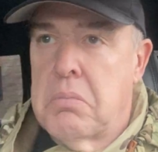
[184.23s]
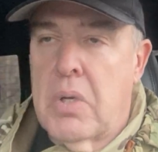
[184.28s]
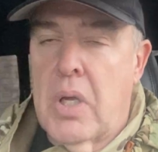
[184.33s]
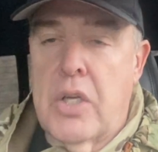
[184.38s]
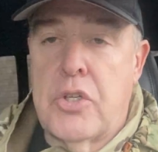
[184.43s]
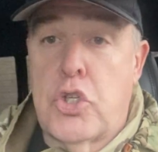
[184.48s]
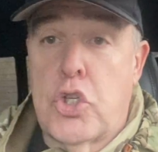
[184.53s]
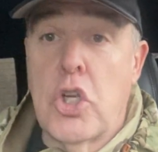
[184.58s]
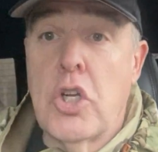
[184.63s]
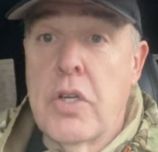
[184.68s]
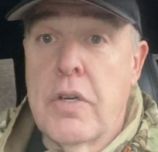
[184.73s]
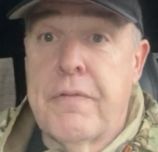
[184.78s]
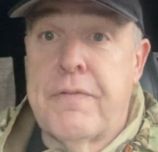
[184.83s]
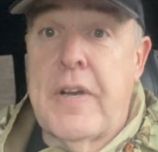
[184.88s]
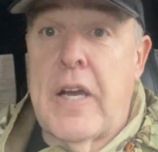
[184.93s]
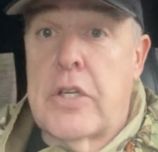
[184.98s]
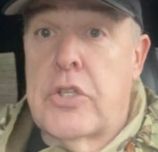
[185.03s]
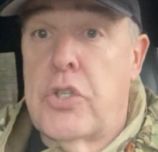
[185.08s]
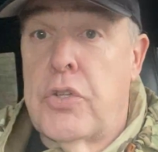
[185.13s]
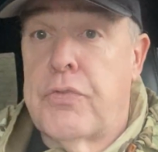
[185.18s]
It shouldn't
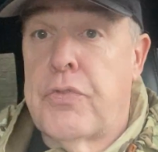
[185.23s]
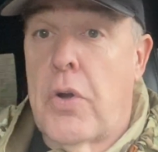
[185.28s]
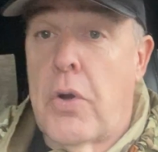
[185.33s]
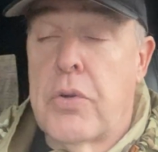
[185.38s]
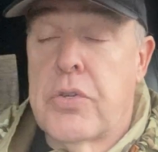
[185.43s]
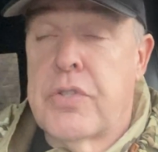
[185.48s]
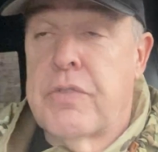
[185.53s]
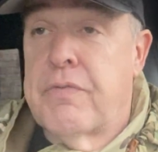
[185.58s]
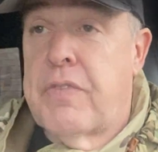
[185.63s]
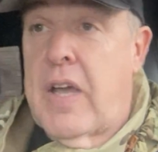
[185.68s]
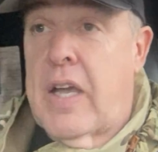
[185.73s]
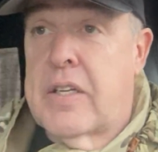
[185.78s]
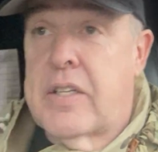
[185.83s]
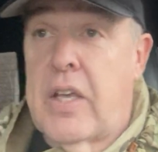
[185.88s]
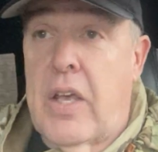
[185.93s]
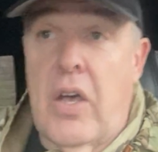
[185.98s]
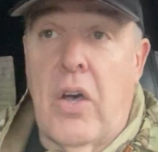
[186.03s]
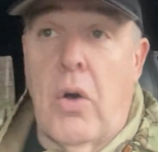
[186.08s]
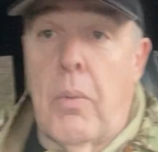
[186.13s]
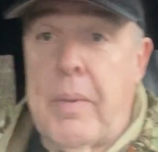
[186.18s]
affect you folks. In fact,
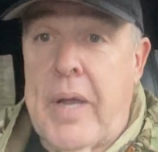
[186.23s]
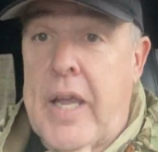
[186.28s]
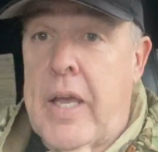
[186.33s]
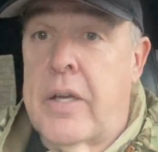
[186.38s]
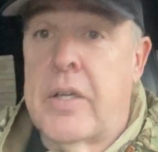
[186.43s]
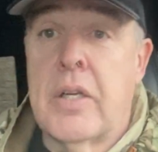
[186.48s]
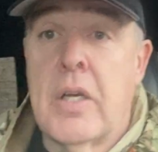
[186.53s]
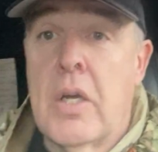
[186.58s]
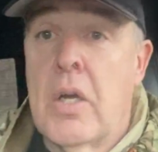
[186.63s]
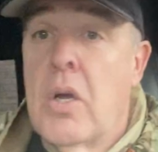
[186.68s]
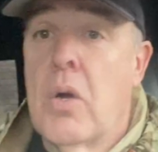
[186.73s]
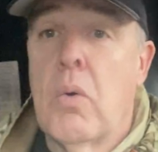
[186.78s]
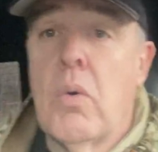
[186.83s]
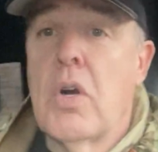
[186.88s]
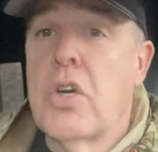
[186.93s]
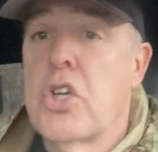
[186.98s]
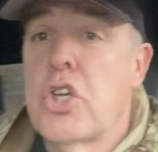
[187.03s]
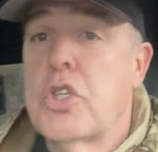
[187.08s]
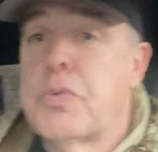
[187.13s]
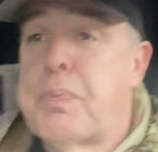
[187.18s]
hell, man,
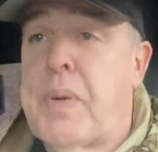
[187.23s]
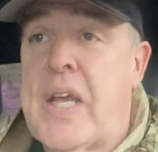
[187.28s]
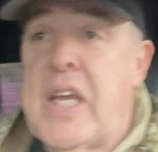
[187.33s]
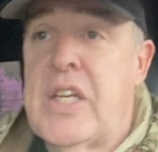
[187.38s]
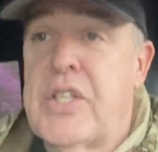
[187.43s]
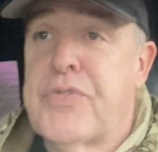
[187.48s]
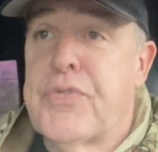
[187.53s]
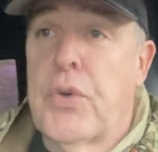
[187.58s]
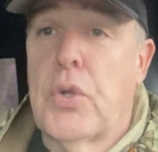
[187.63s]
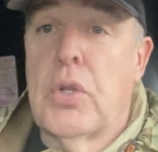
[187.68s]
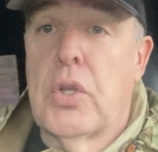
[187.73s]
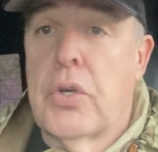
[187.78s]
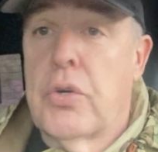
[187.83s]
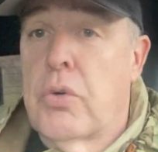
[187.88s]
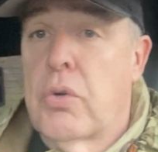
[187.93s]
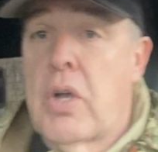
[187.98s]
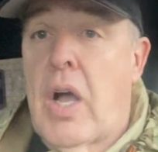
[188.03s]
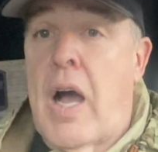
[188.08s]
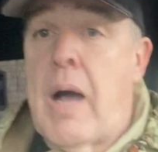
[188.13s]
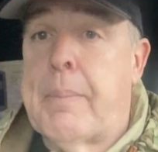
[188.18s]
we're just peaceful
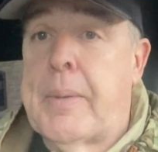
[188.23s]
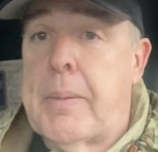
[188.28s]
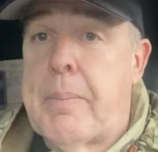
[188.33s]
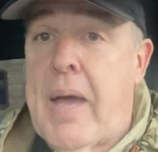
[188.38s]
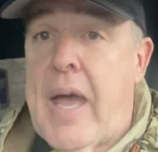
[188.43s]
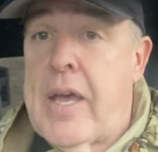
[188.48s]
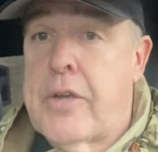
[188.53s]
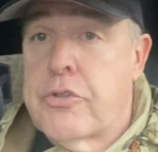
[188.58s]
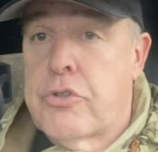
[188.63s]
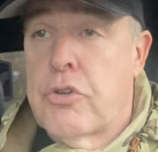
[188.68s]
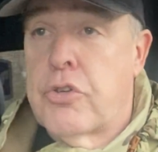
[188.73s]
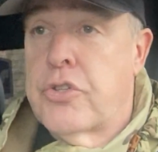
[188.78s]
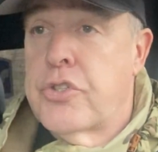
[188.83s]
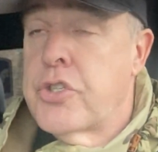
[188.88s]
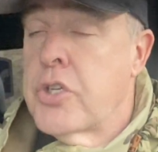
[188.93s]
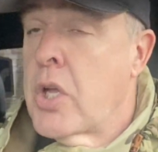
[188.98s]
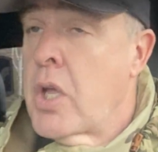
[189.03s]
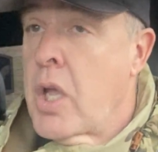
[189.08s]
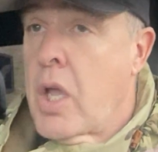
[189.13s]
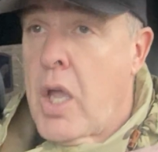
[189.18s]
little commie
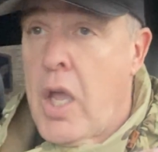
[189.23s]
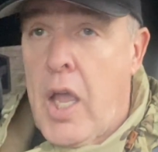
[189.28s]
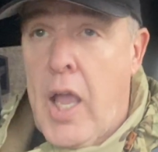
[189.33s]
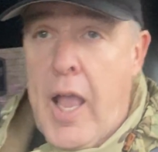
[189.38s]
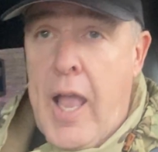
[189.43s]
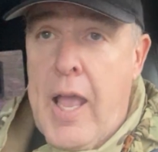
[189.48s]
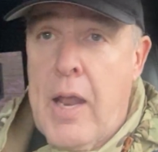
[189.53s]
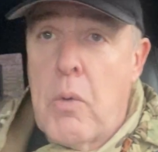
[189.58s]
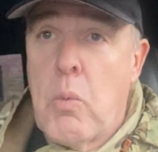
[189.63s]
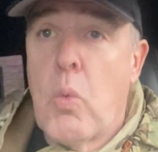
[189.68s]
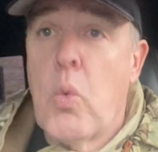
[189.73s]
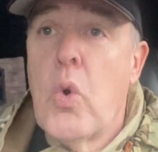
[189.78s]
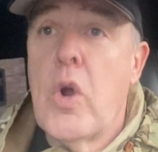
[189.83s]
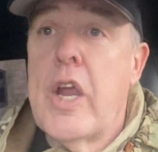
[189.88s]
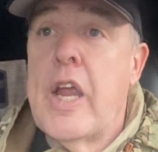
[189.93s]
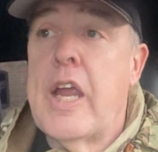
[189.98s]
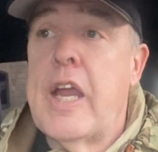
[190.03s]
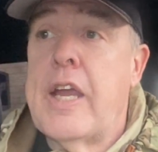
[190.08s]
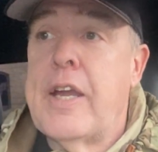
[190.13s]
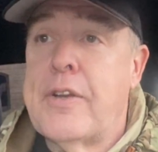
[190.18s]
bastards, and
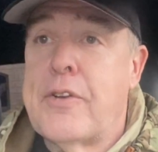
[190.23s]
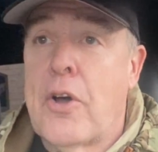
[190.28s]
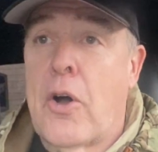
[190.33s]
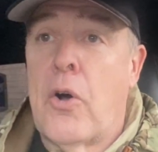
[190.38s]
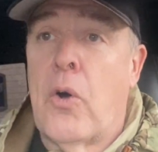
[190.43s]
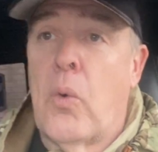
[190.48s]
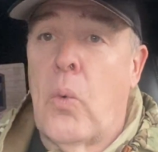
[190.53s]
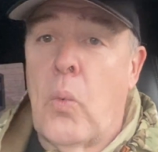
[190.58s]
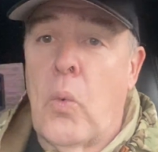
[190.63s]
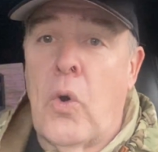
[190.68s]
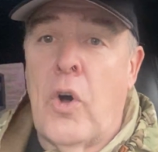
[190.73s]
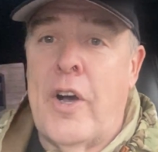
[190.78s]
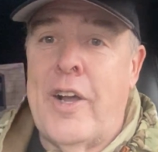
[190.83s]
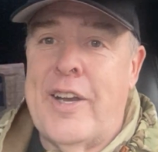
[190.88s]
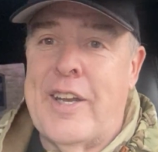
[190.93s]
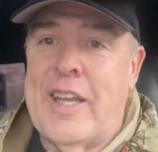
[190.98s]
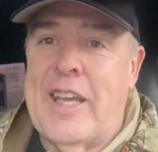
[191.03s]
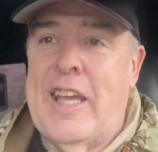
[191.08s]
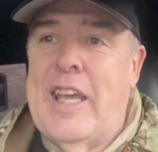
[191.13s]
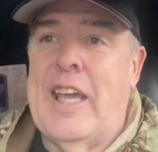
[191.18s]
we don't
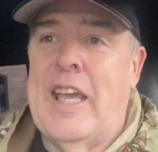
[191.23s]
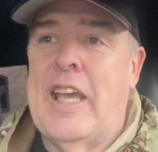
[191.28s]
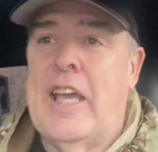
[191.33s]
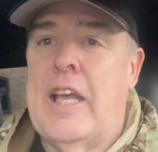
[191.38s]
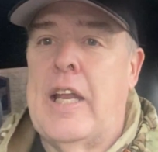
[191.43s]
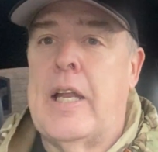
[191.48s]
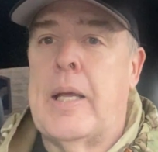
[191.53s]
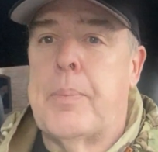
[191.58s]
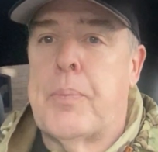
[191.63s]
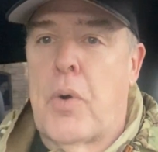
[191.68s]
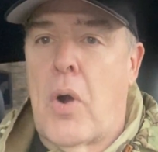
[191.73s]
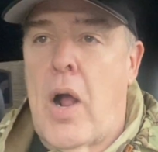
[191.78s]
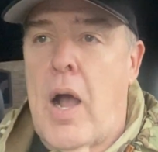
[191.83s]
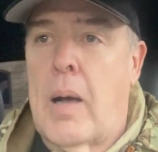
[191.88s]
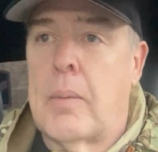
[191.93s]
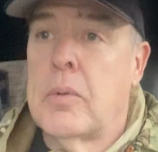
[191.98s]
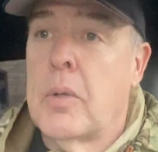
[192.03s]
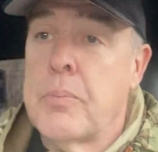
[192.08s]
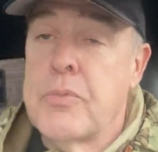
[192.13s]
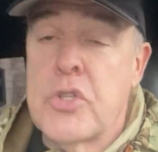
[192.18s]
want any
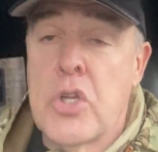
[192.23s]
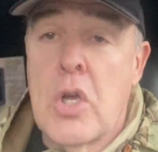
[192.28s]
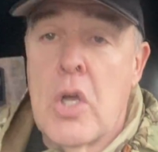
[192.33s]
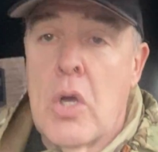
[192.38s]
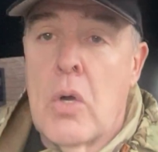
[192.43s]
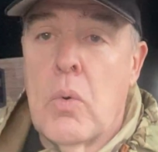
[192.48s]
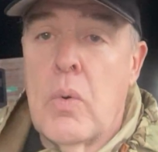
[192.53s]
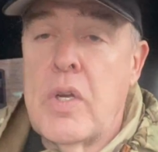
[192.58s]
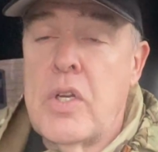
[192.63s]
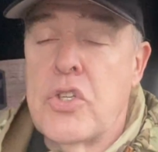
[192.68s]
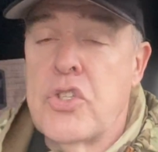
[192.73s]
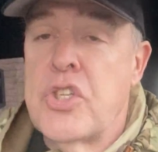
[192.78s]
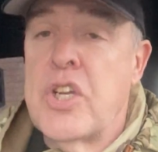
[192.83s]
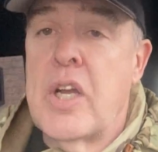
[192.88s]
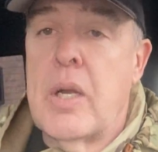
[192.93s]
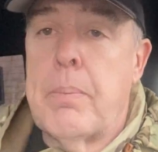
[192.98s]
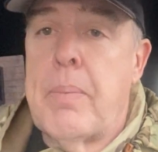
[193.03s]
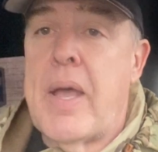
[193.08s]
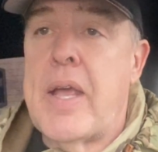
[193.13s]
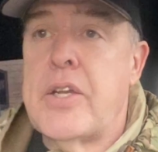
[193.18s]
problems. We just
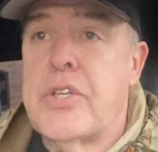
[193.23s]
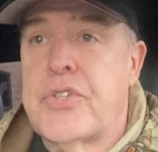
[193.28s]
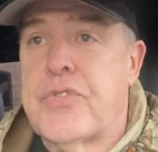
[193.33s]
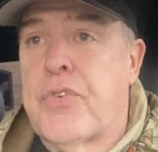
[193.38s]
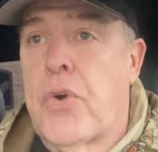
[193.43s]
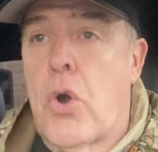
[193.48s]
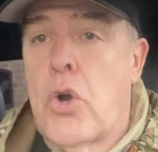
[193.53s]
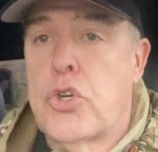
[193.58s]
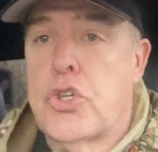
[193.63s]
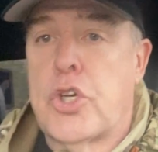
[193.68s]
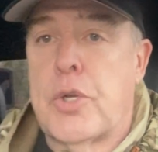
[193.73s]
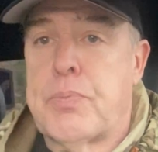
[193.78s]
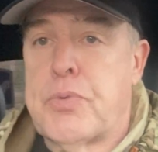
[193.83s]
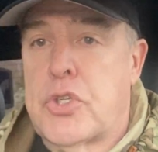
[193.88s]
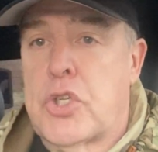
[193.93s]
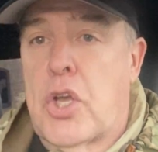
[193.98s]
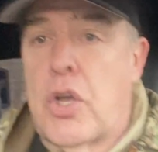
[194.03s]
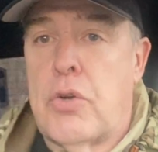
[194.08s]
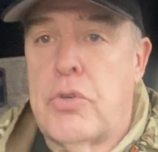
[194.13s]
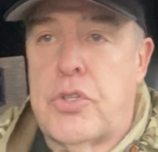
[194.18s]
need a base for our ships
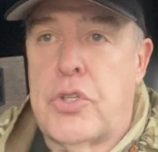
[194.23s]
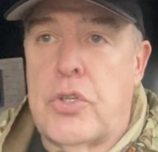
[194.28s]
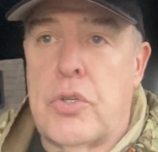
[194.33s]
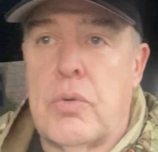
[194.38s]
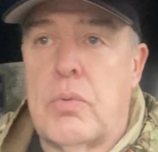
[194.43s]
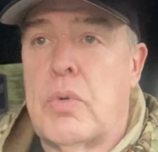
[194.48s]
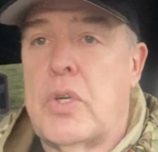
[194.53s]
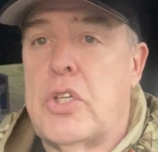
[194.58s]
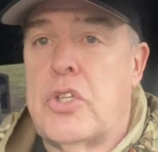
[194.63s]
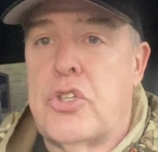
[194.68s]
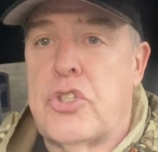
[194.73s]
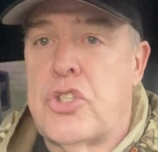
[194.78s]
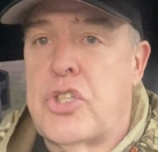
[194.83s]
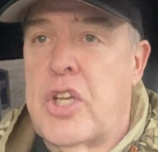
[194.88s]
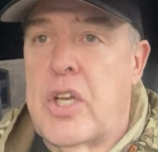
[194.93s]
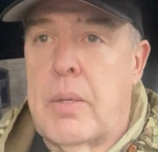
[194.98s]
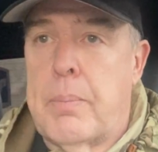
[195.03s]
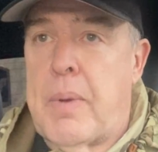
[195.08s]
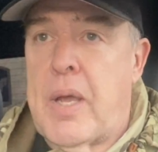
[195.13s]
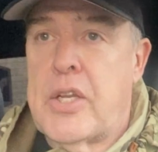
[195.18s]
to go to. We just
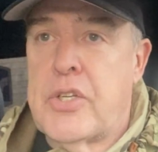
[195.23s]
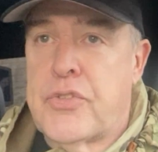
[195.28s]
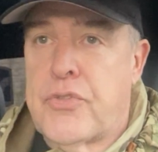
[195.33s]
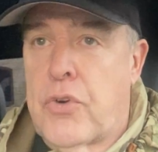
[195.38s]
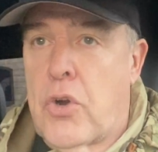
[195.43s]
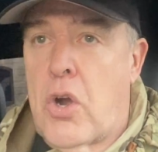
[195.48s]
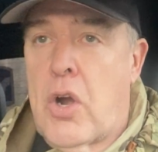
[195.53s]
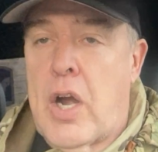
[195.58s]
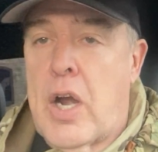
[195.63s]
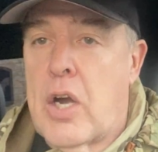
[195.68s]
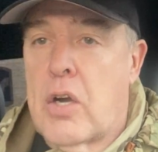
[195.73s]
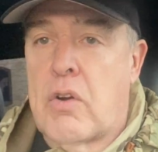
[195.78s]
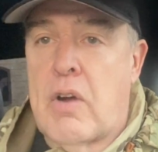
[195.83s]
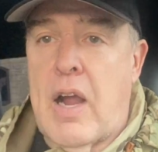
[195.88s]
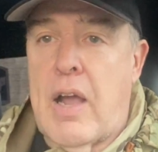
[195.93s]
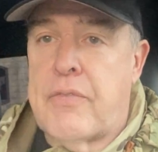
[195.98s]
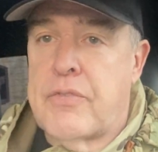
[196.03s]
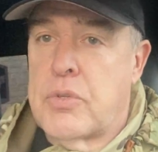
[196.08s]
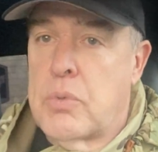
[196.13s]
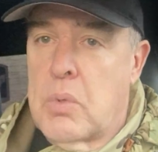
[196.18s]
need a base for our
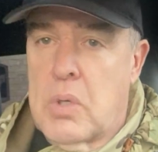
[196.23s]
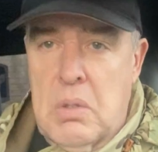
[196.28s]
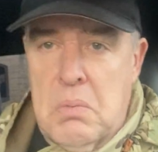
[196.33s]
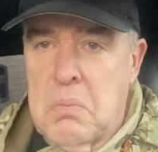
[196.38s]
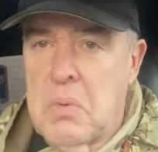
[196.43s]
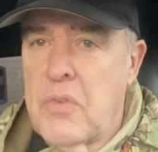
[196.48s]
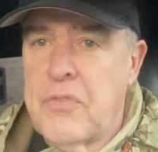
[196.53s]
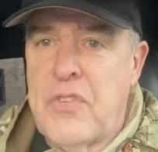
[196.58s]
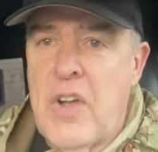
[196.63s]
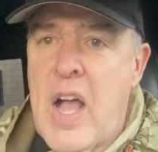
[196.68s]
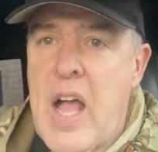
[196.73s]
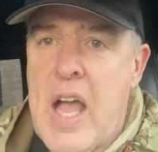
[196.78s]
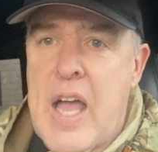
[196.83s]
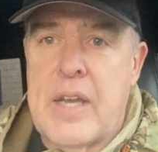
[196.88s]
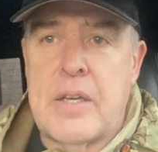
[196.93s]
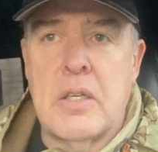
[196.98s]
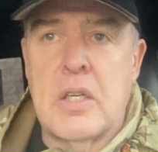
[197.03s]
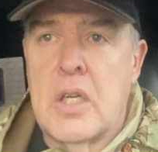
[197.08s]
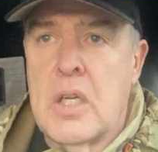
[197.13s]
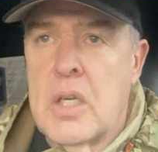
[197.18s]
aircraft. We're, we're fine.